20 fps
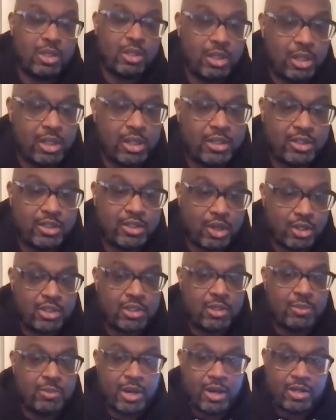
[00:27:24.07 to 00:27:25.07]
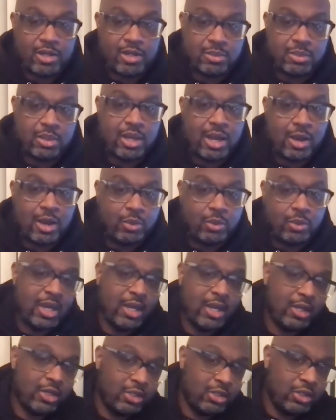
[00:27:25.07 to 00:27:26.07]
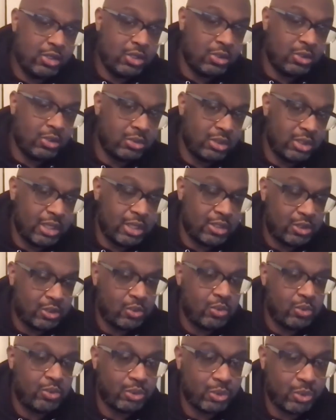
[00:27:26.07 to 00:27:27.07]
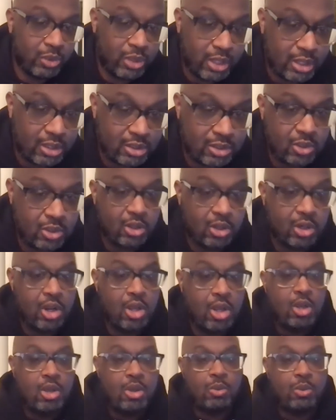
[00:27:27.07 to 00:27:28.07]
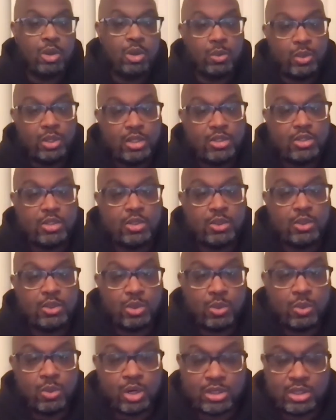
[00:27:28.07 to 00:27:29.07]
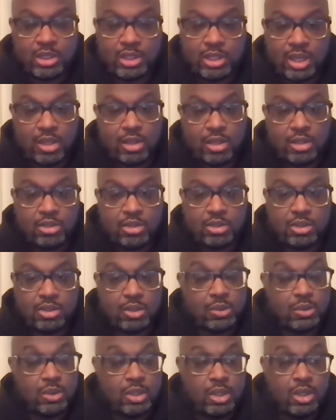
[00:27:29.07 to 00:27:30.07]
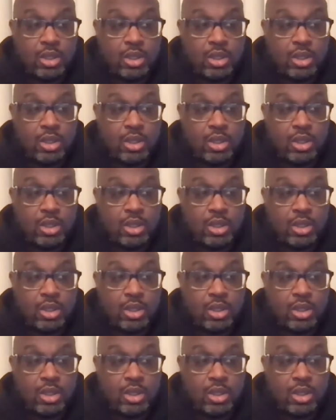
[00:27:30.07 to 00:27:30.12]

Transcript: You know, let's talk to the parents about how we got to, you know, get you through this or what do we need to do to work together. So